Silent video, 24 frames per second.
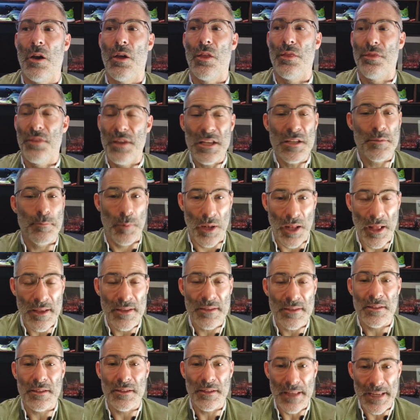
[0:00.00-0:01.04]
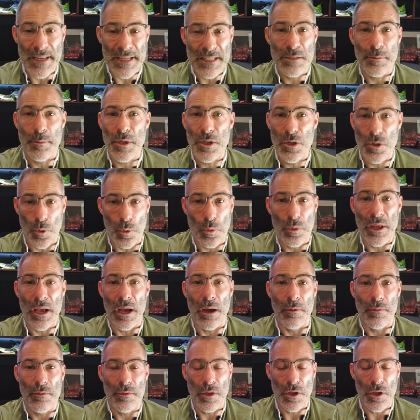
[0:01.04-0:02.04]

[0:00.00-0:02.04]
these players need to be called out.